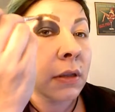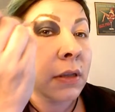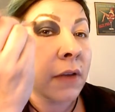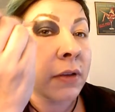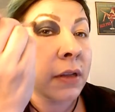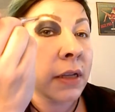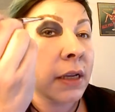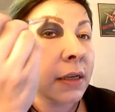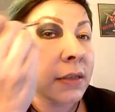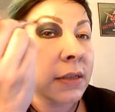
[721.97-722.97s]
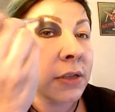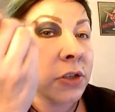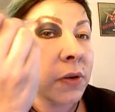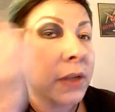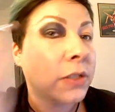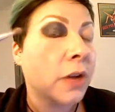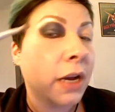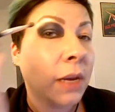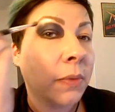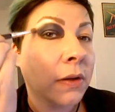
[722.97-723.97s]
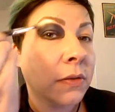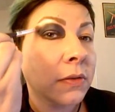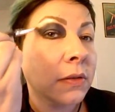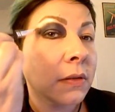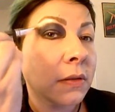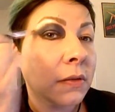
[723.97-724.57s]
Definitely accentuates your eyebrows.